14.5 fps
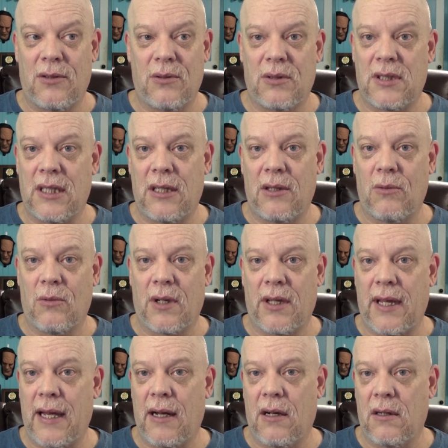to see where
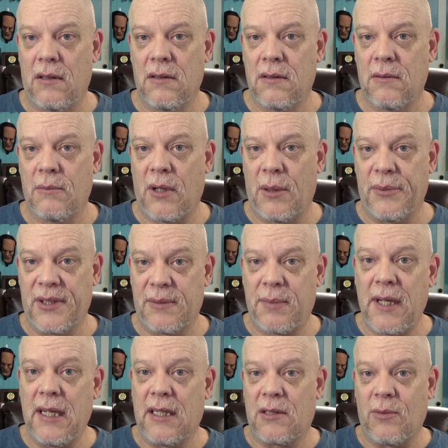the hell Bulma's
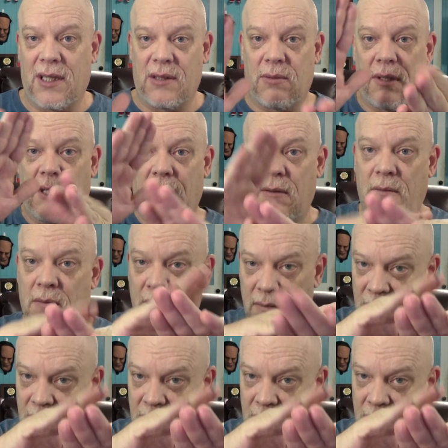penis was with the,